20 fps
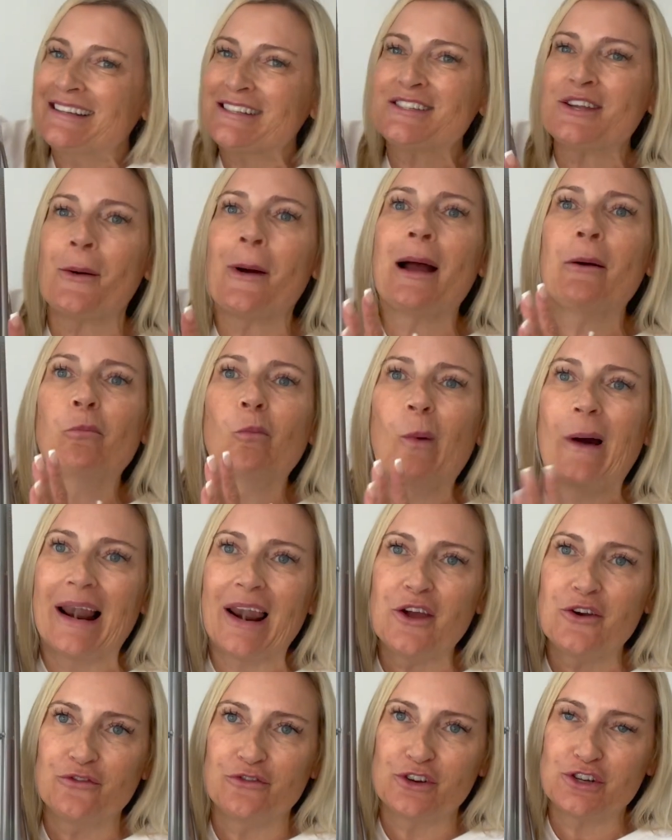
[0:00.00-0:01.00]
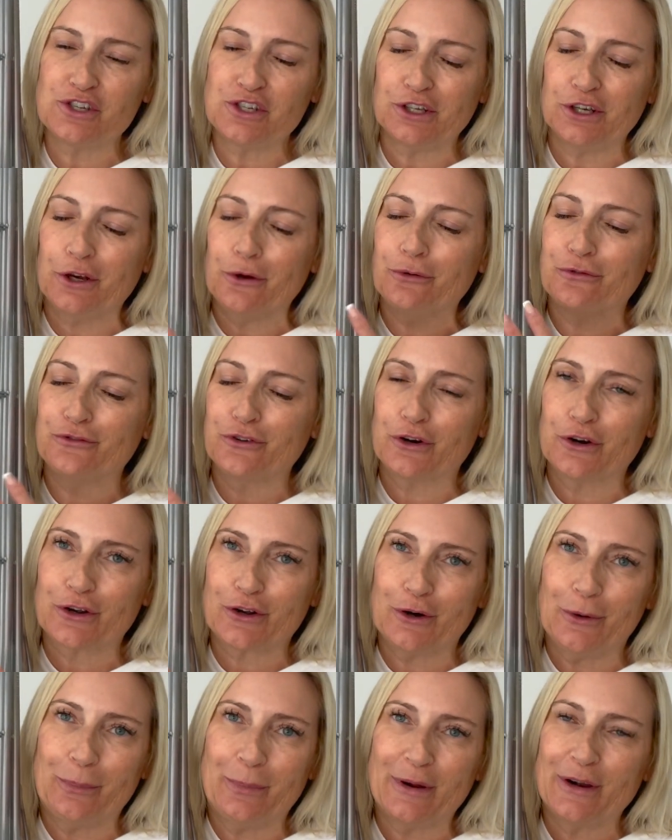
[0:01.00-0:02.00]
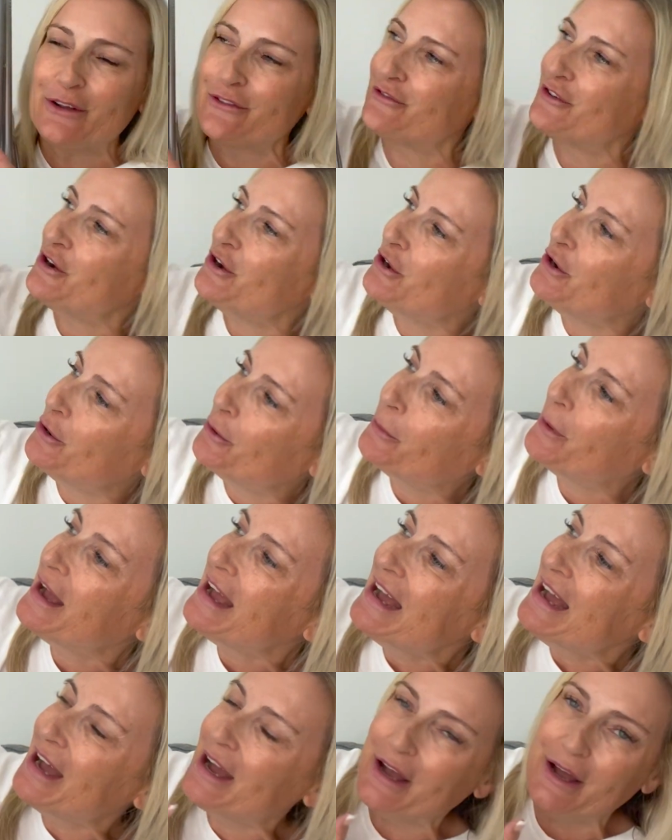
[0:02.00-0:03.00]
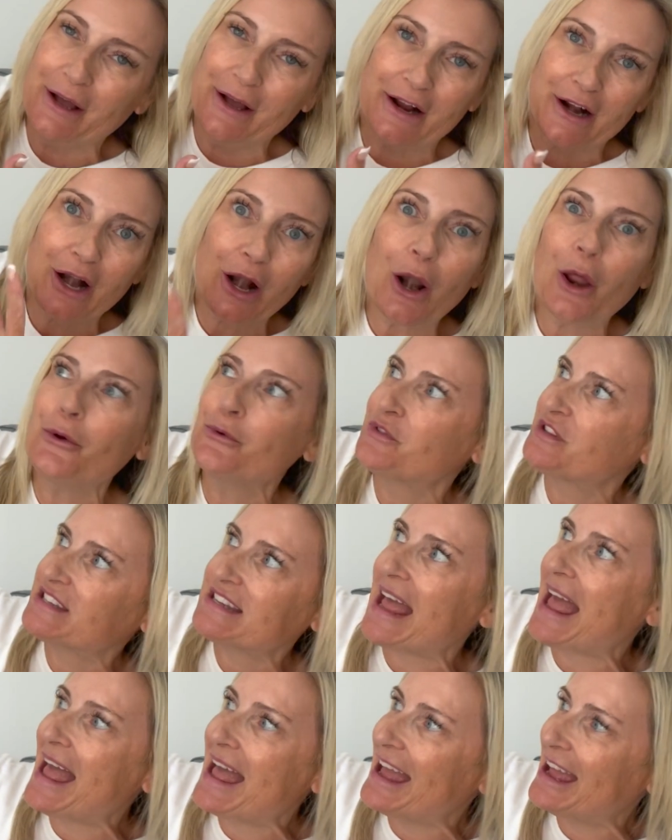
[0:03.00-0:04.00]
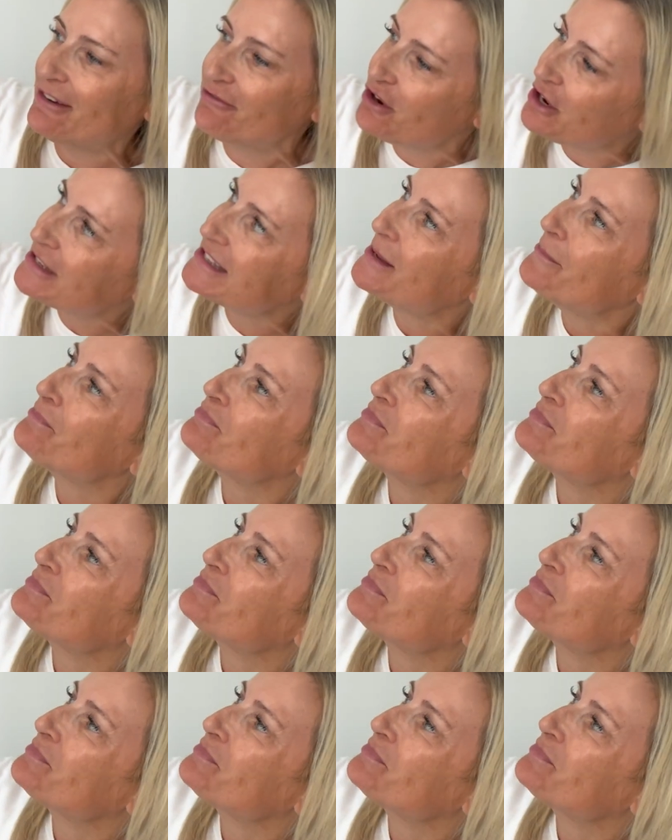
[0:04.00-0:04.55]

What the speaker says: So I'm well overdue for a couple of new clothes areas.